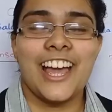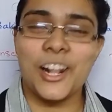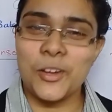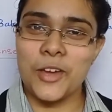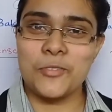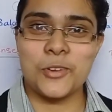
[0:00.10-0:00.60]

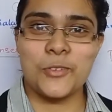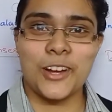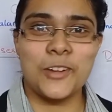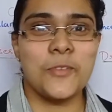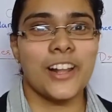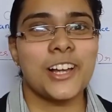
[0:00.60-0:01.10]
Hello
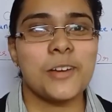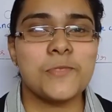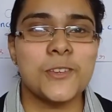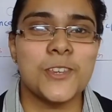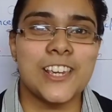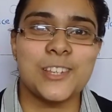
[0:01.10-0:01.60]
everyone, welcome
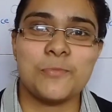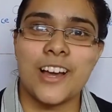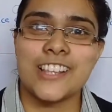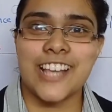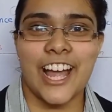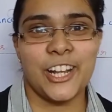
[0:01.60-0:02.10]
to
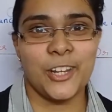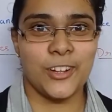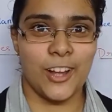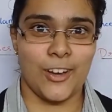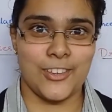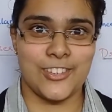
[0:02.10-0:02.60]
Nishma's
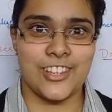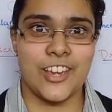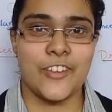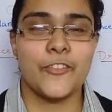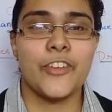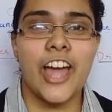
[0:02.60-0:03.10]
Edu Launch.
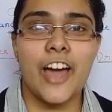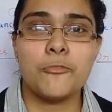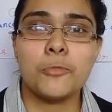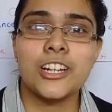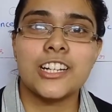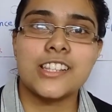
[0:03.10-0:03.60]
We
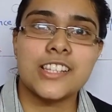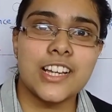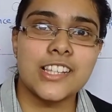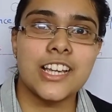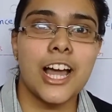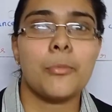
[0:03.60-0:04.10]
have been
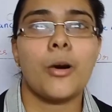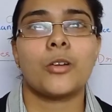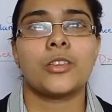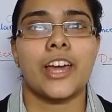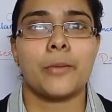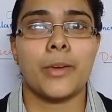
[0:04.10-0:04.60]
discussing
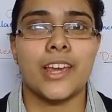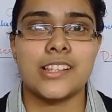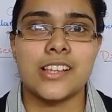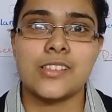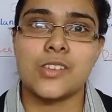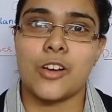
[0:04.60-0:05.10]
about the
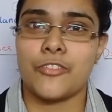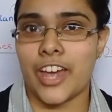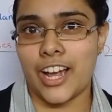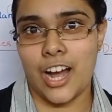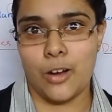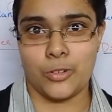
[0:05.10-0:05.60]
basics of
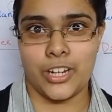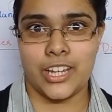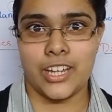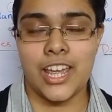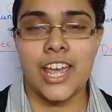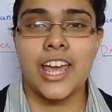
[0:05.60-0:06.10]

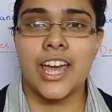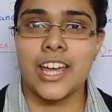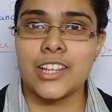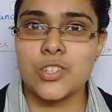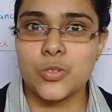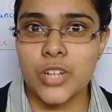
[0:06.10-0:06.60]
accounting,
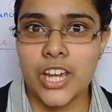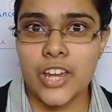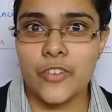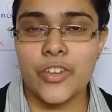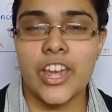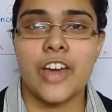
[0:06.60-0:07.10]
and
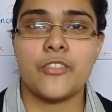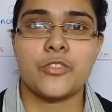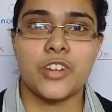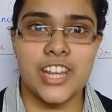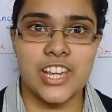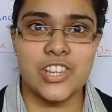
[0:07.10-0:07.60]
today we have
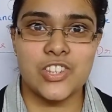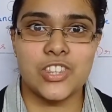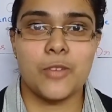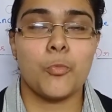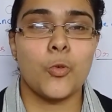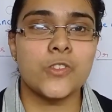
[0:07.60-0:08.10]
reached
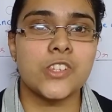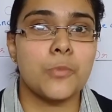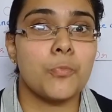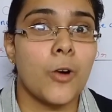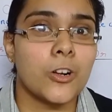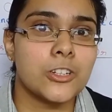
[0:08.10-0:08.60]
the most
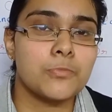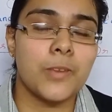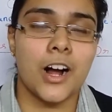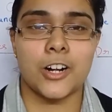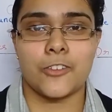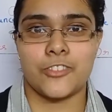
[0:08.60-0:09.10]
important
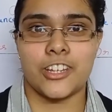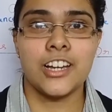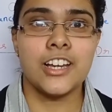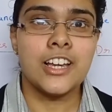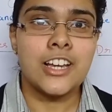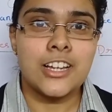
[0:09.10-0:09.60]
part of
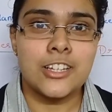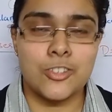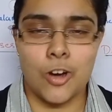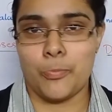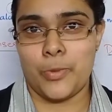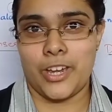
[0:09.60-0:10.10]
the
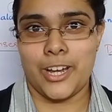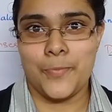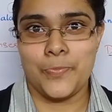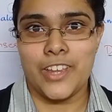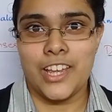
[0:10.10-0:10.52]
topic.